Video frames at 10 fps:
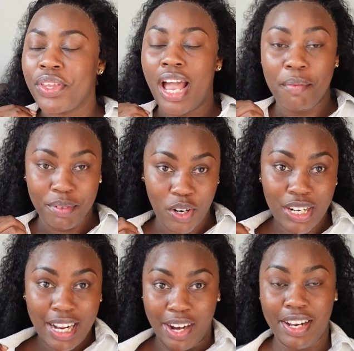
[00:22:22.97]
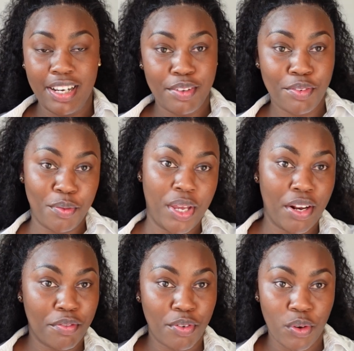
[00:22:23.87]
I'm not currently
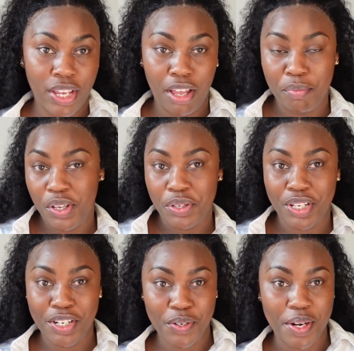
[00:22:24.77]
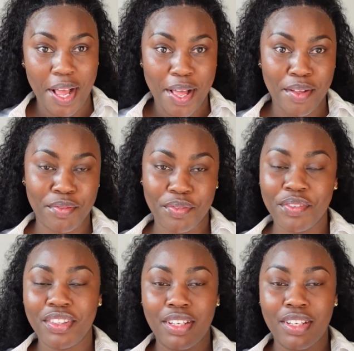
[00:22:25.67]
filming in 4K because I don't have